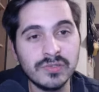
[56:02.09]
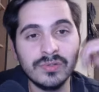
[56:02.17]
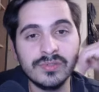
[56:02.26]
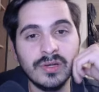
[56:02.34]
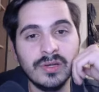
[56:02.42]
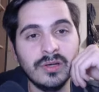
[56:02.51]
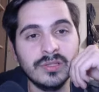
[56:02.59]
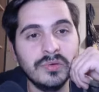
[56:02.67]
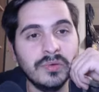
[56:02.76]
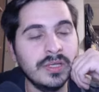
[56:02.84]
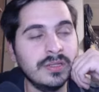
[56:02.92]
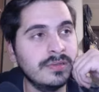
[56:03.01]
also are not
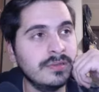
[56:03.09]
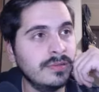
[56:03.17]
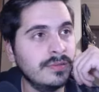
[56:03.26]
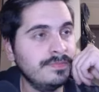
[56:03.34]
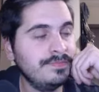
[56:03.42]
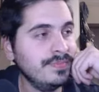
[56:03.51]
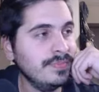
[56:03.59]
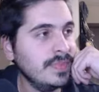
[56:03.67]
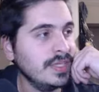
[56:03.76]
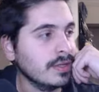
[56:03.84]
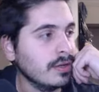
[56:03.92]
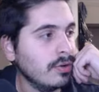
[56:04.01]
great
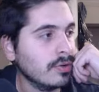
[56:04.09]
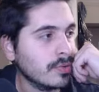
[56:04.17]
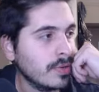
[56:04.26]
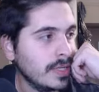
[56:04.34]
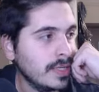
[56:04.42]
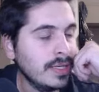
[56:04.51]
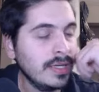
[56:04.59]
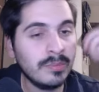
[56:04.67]
in the long run.